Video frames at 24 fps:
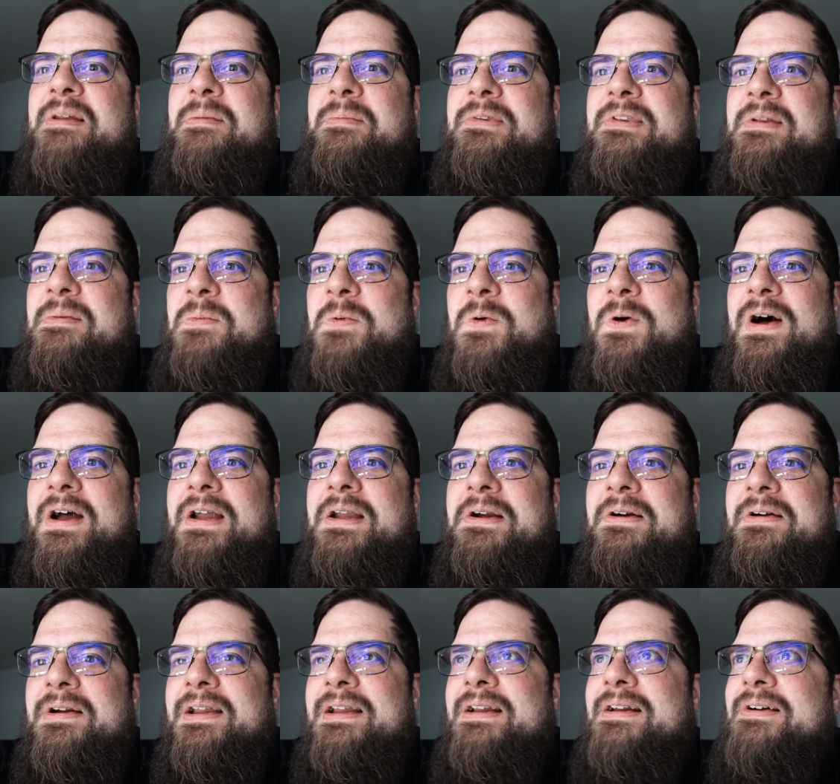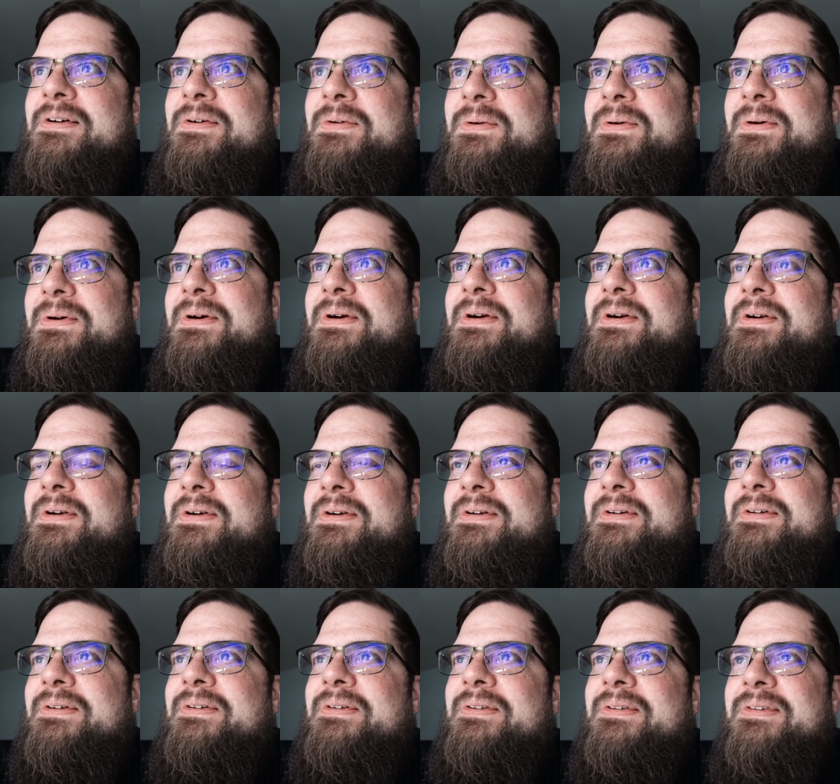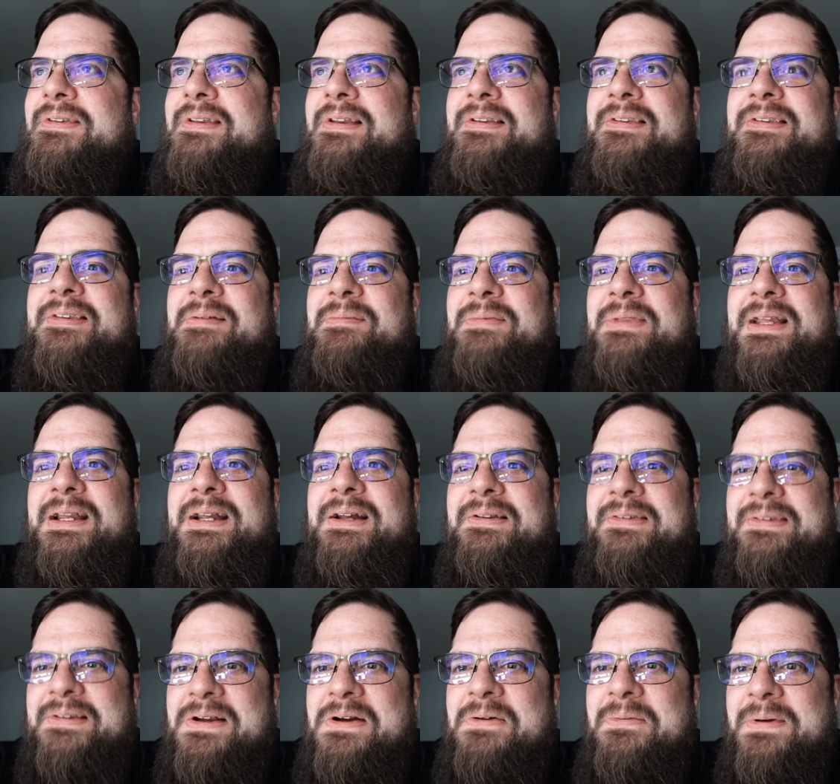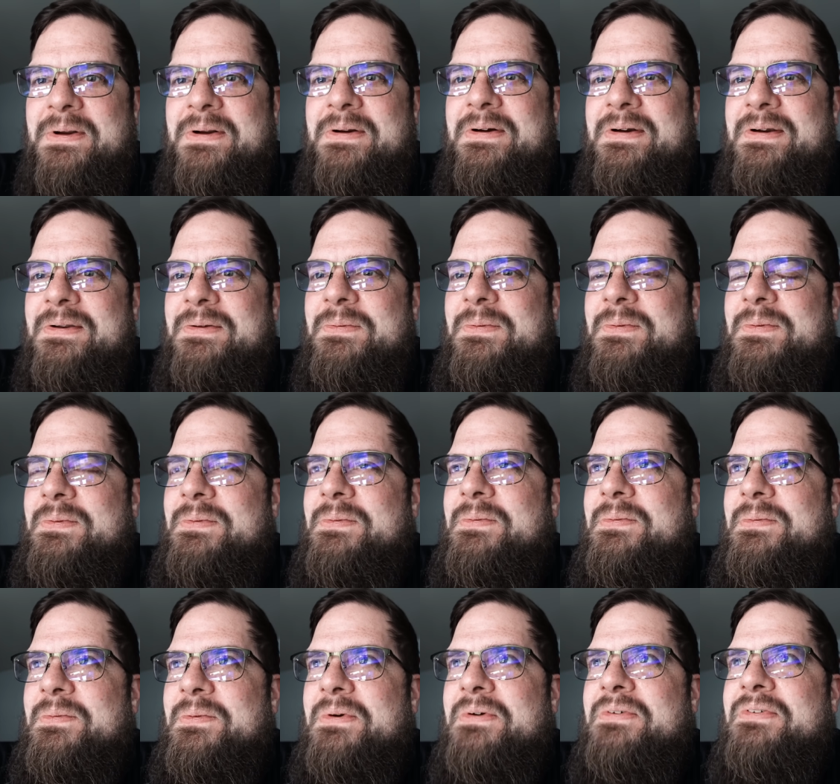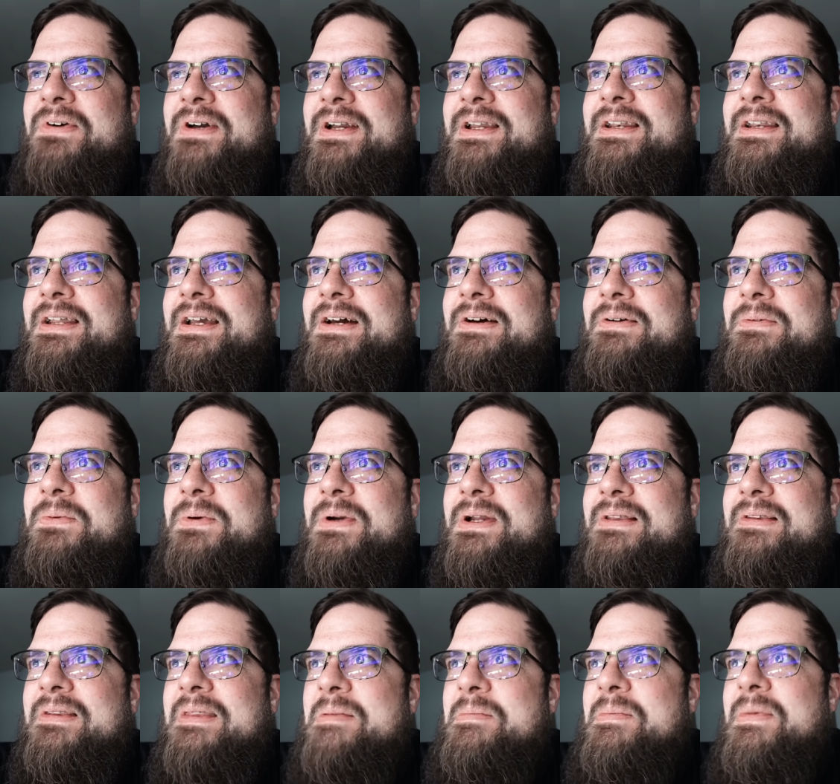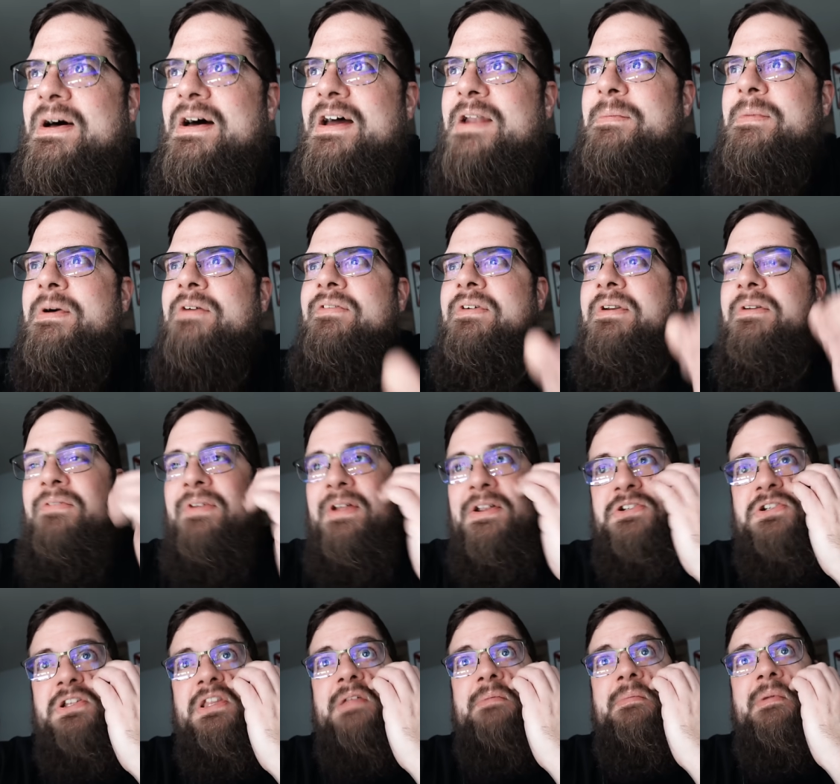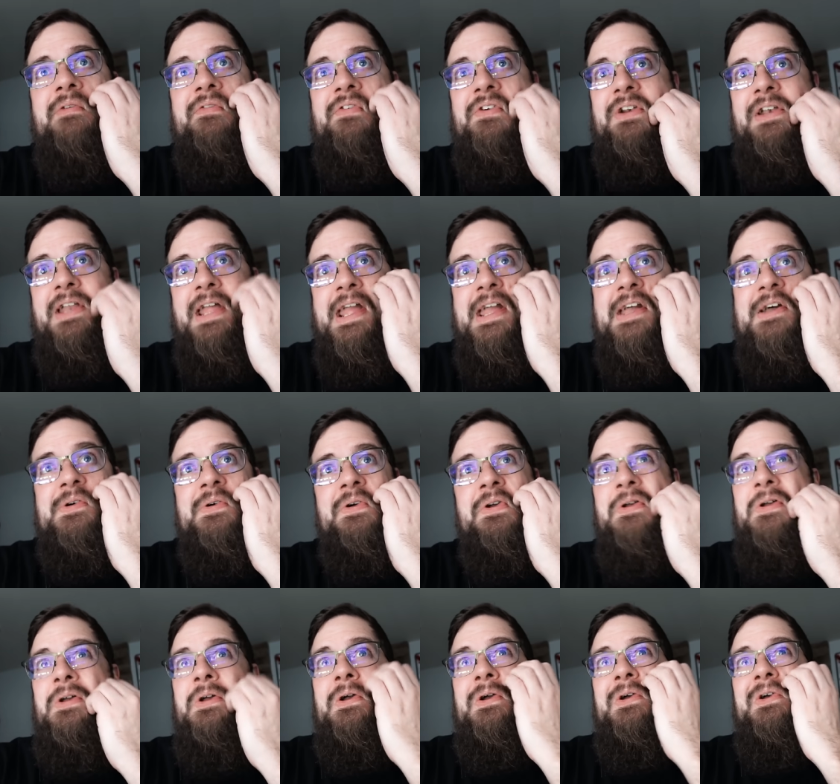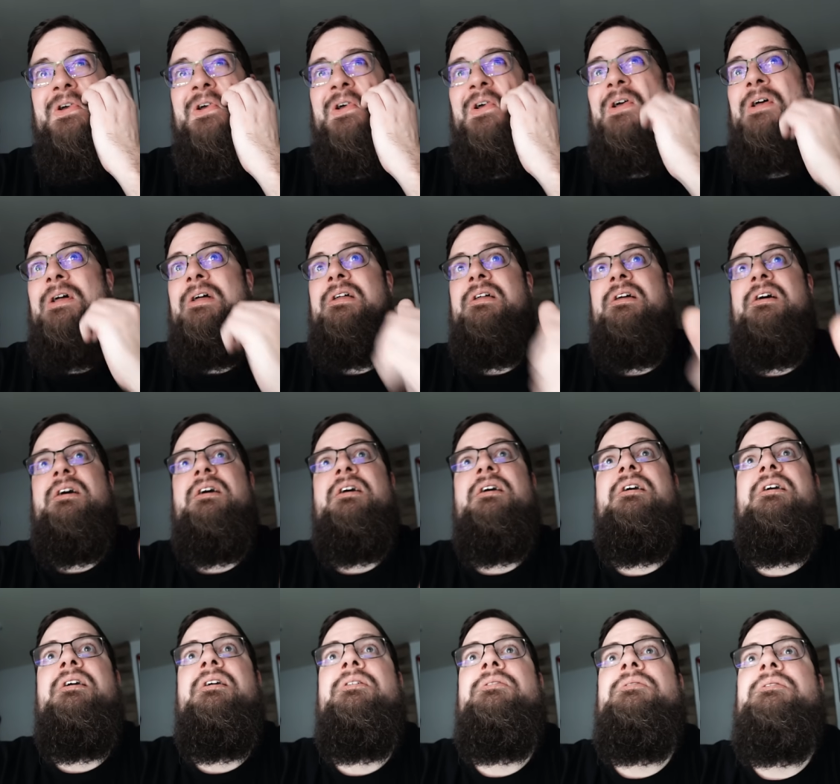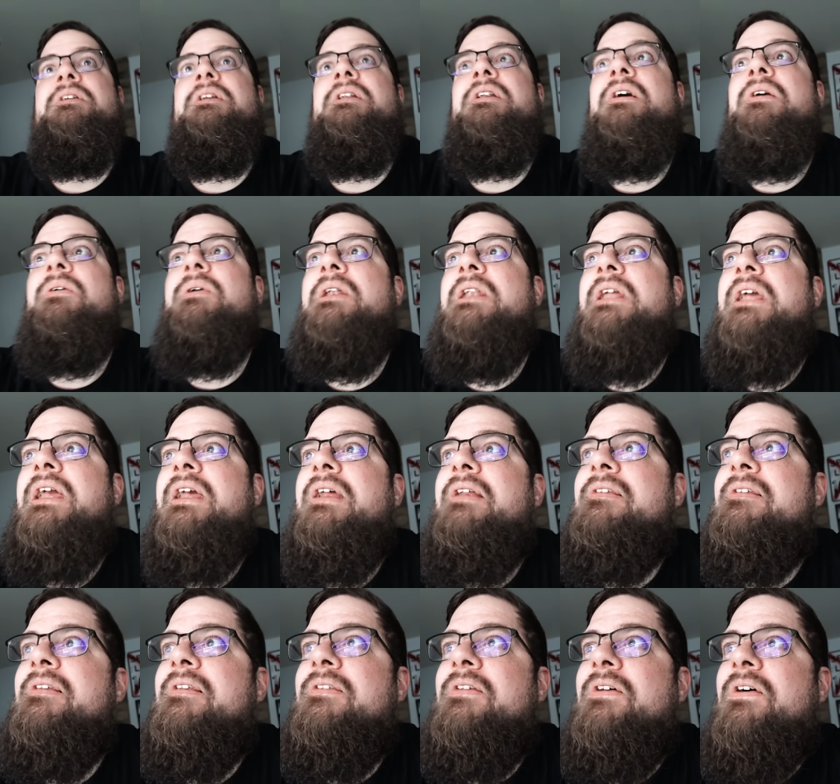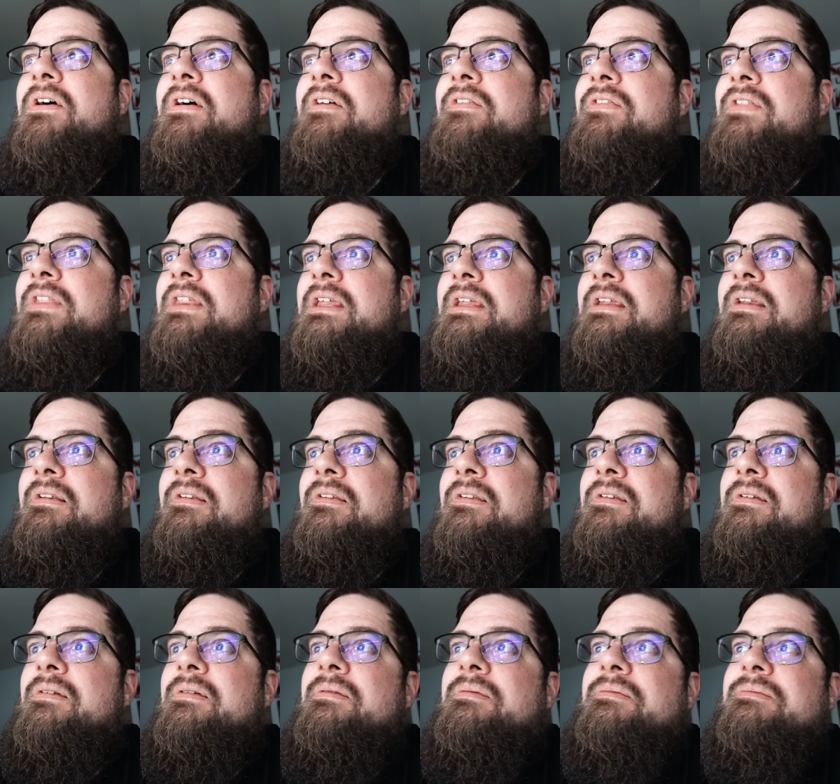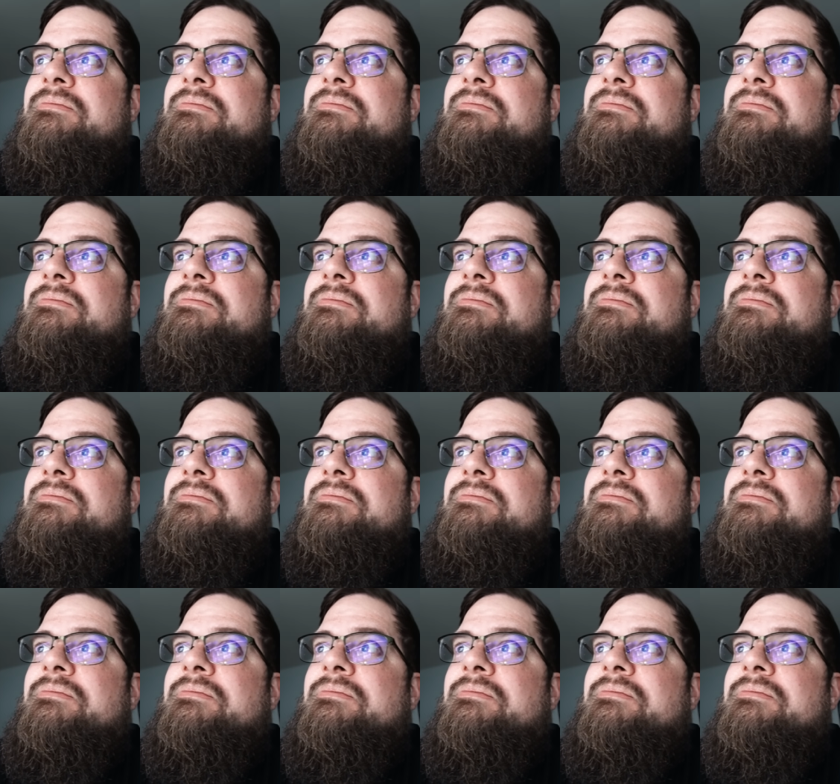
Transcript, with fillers: up some wiring or uh, says something else going on? We'll find out. We'll get to the bottom of it eventually. But for now, uh, you know, it hazes off these